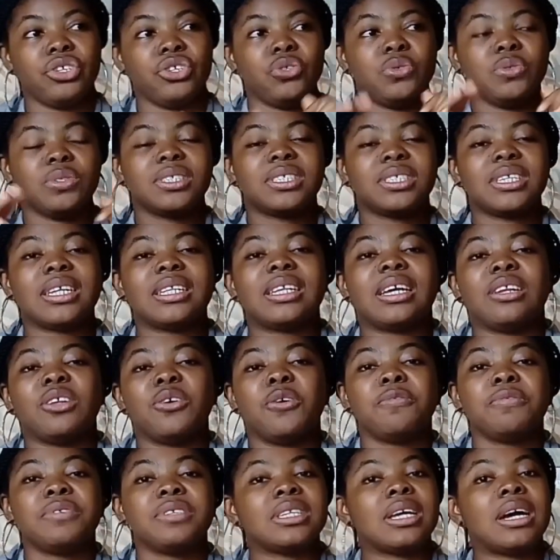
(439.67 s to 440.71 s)
Set an
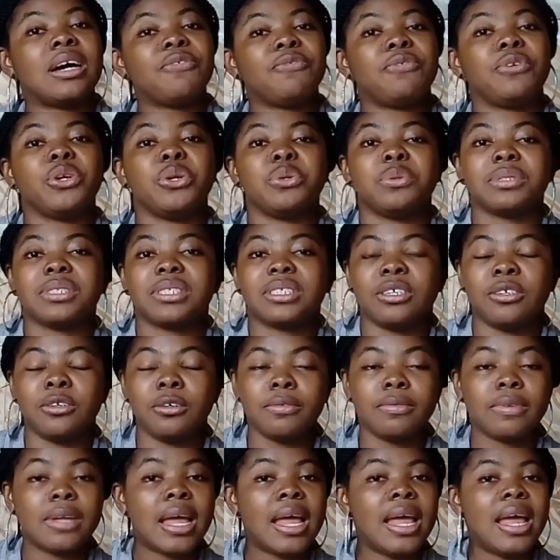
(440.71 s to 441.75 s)
office hour for yourself,